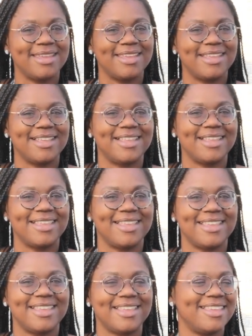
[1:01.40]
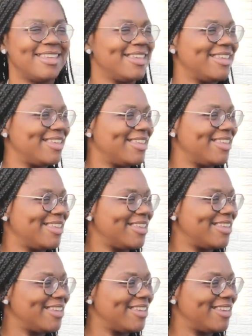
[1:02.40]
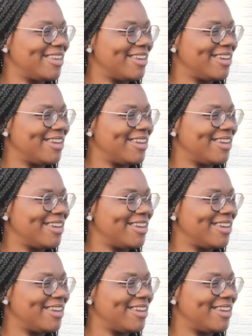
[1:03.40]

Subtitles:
This person isn't speaking.